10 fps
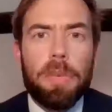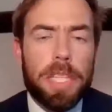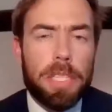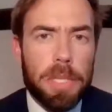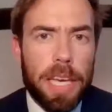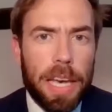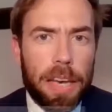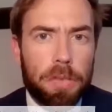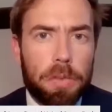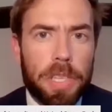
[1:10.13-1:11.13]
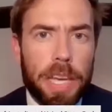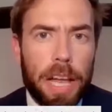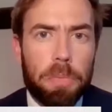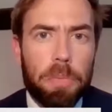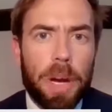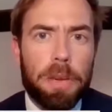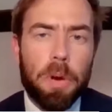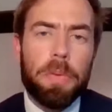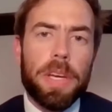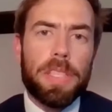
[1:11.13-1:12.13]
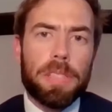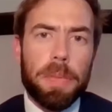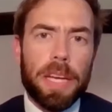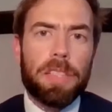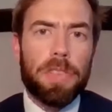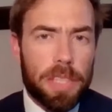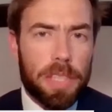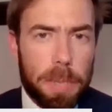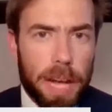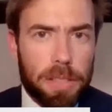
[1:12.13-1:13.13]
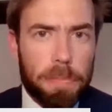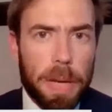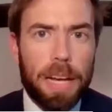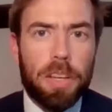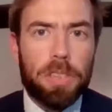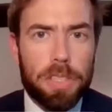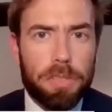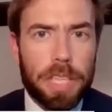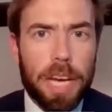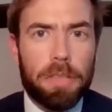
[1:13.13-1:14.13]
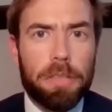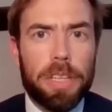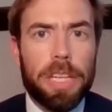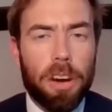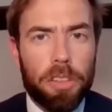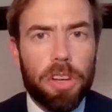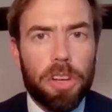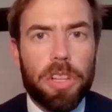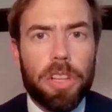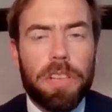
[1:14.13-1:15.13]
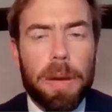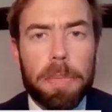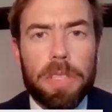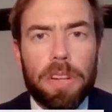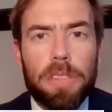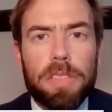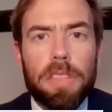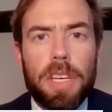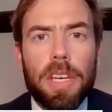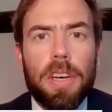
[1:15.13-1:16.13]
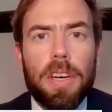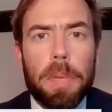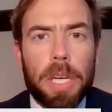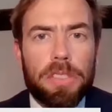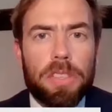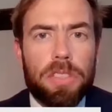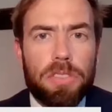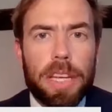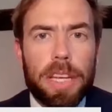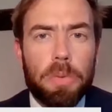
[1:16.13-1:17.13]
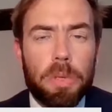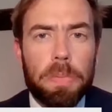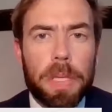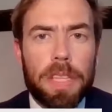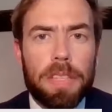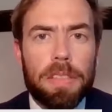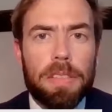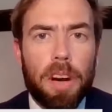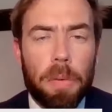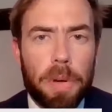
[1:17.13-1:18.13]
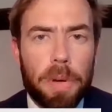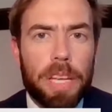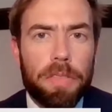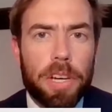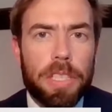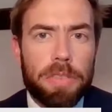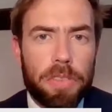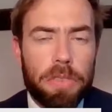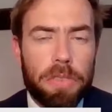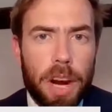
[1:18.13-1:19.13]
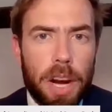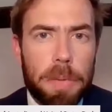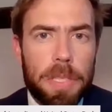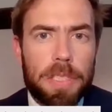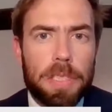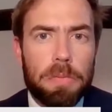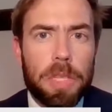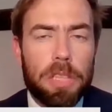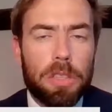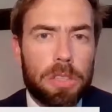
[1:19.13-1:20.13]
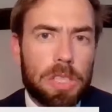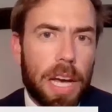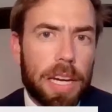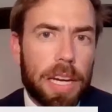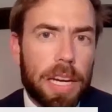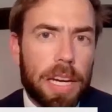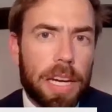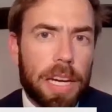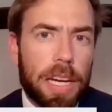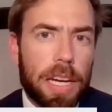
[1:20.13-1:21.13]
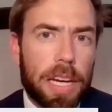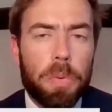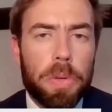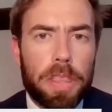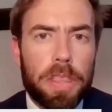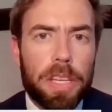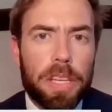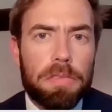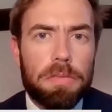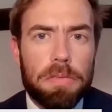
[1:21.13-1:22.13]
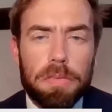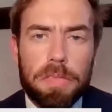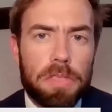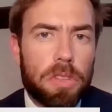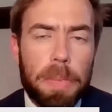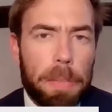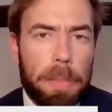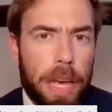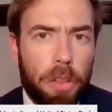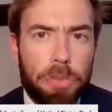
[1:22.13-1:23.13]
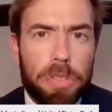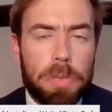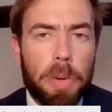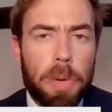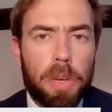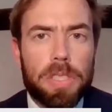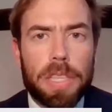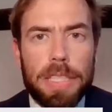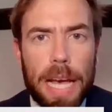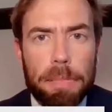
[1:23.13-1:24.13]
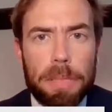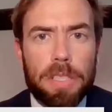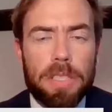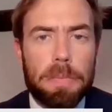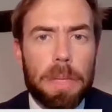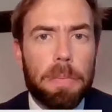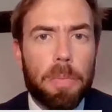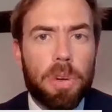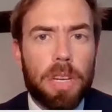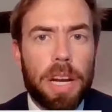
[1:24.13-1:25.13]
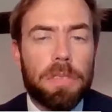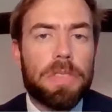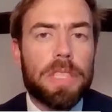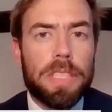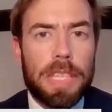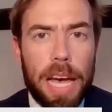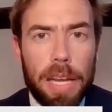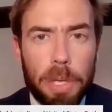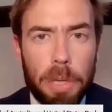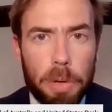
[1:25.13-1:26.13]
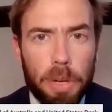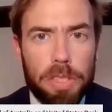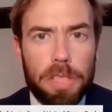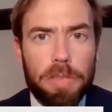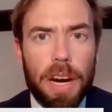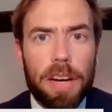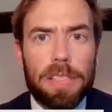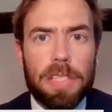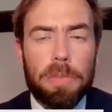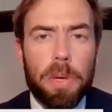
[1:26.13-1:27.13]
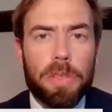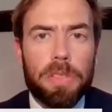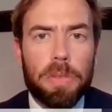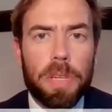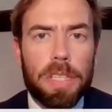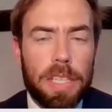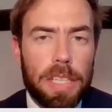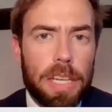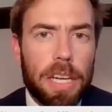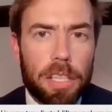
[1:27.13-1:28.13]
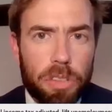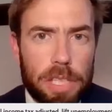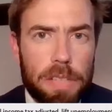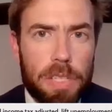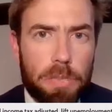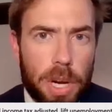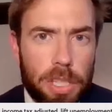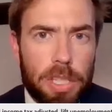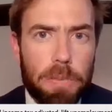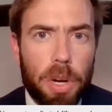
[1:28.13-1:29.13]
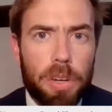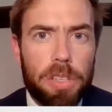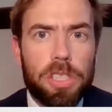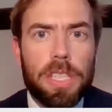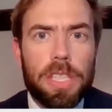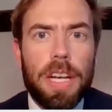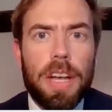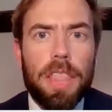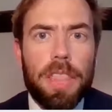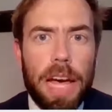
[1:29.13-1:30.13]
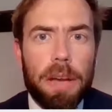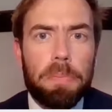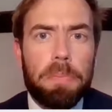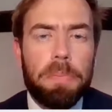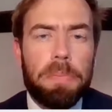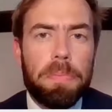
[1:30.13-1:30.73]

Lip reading: I think we need to be careful to calibrate what we expect for this bounce back or this recovery on those earlier episodes, because Australia will be operating in very different environments. It looks like now, with the sort of public health response adapting to be a more kind of containment approach to the virus as opposed to an aggressive suppression approach, that